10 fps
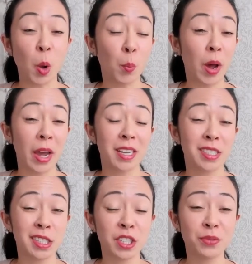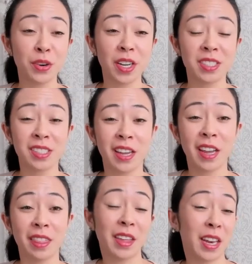my seed phrase
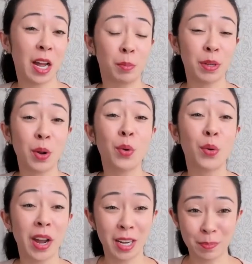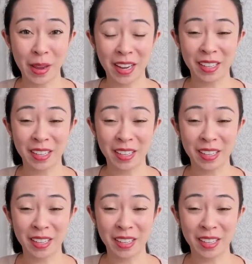and then I'll be right back.